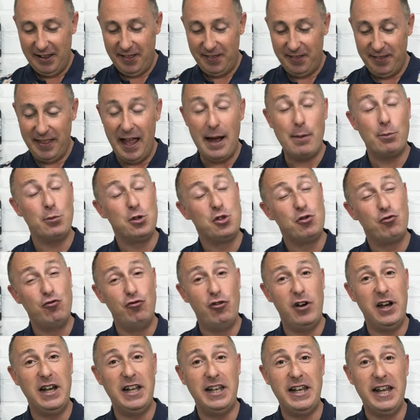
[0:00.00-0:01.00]
that was
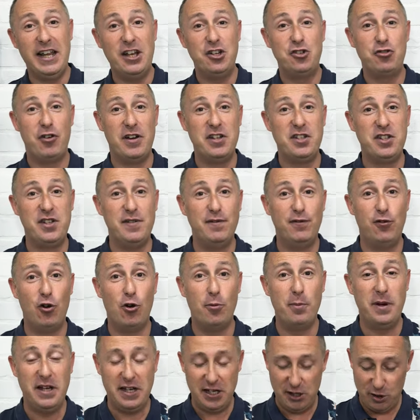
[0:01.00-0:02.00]
really interesting for
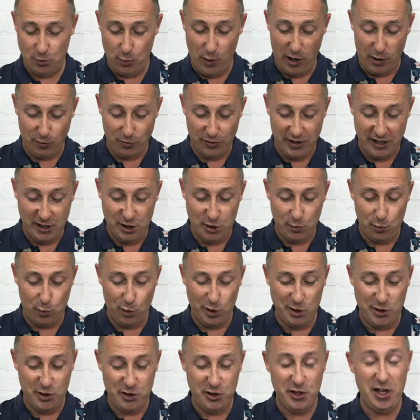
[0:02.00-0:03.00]
me as well. This
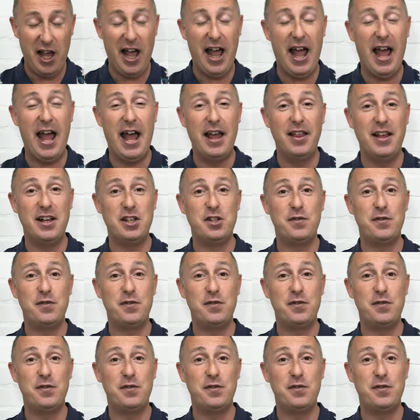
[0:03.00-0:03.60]
was uh, that's